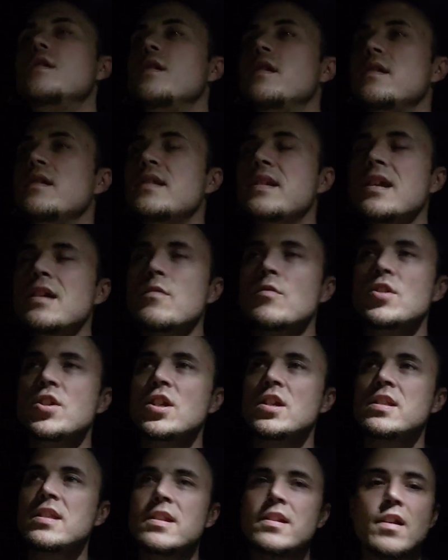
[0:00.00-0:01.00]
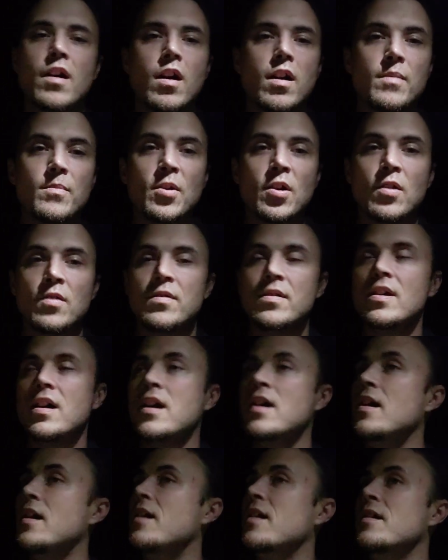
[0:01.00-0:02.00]
You can stick with just a dog bone,
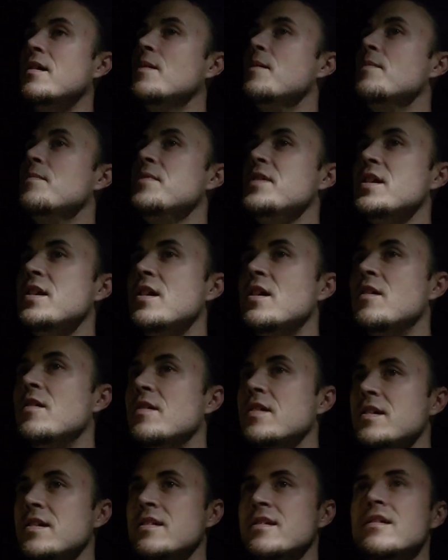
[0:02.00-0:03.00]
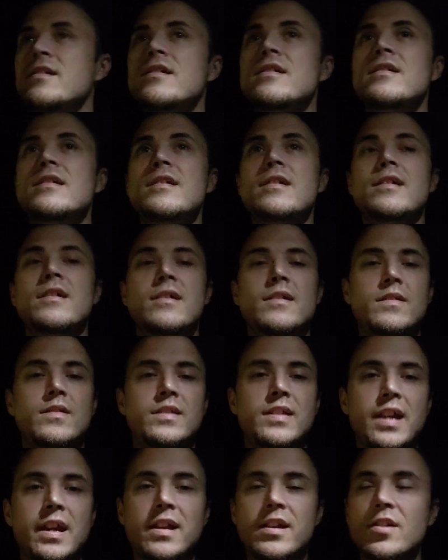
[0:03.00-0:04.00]
you know, and
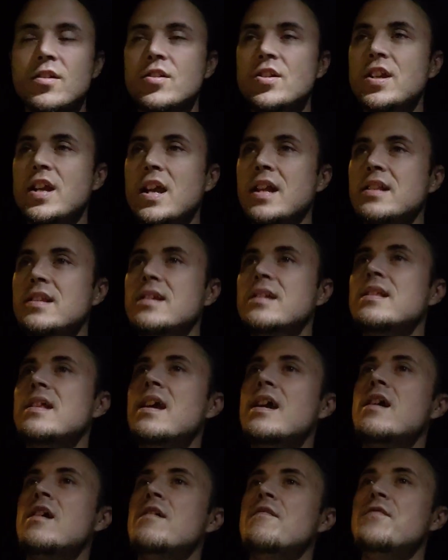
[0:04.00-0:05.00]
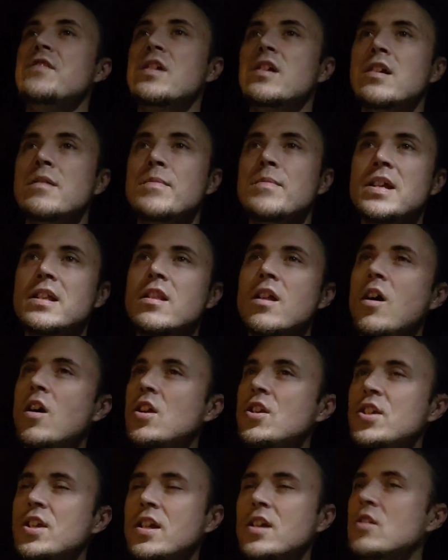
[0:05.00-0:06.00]
take your chances there. If you're going to be
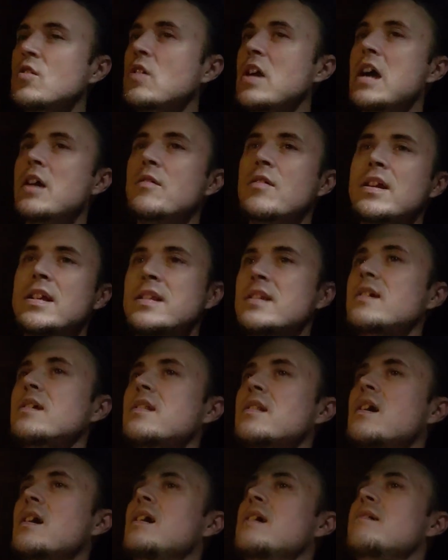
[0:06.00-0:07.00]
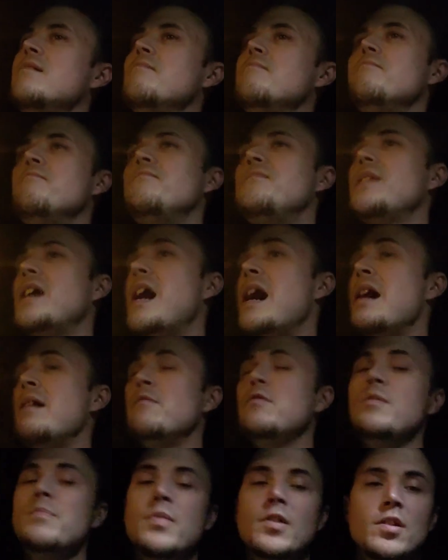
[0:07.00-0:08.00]
launching and drag racing a lot, I
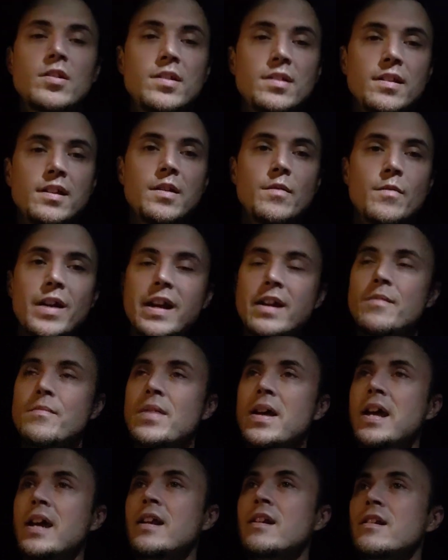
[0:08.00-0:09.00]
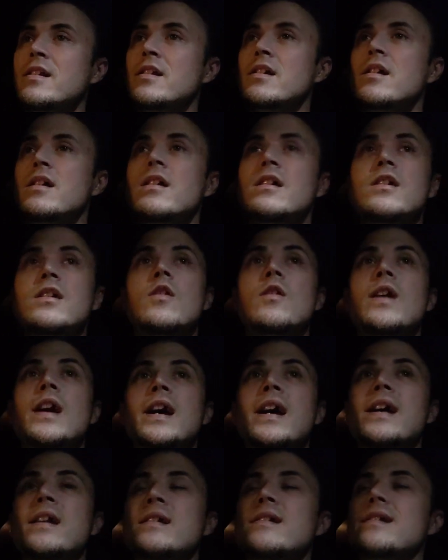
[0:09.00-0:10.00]
would personally recommend go
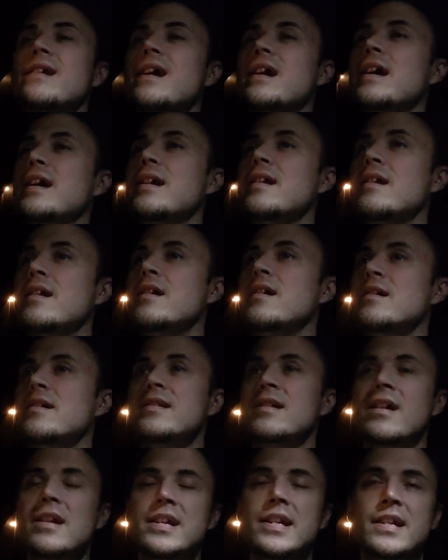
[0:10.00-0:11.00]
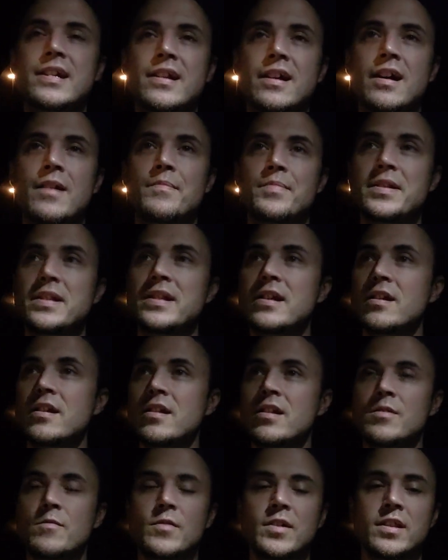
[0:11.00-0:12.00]
ahead and sucking it up and
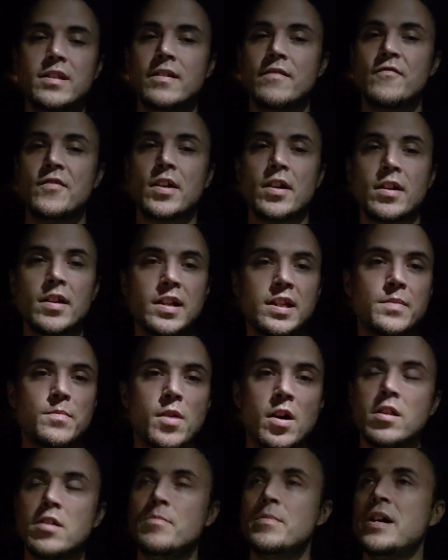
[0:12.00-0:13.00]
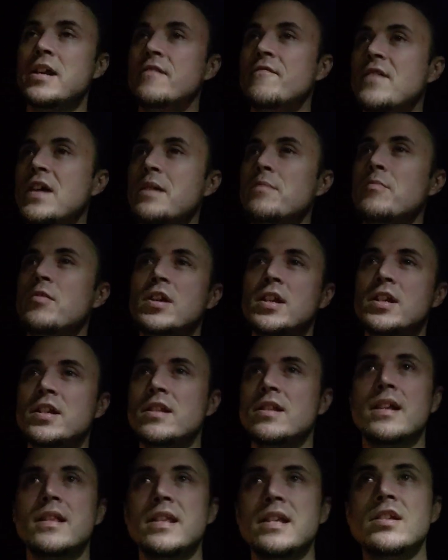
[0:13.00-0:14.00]
dealing with the very small amount of vibration
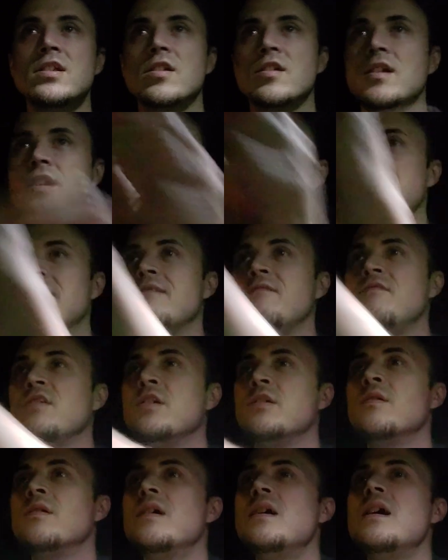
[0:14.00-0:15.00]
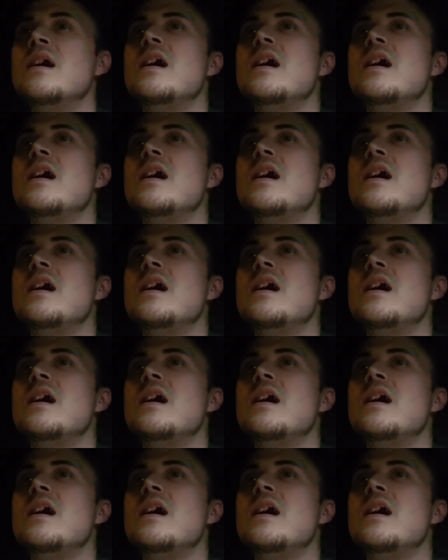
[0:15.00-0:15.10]
that these are going to give you.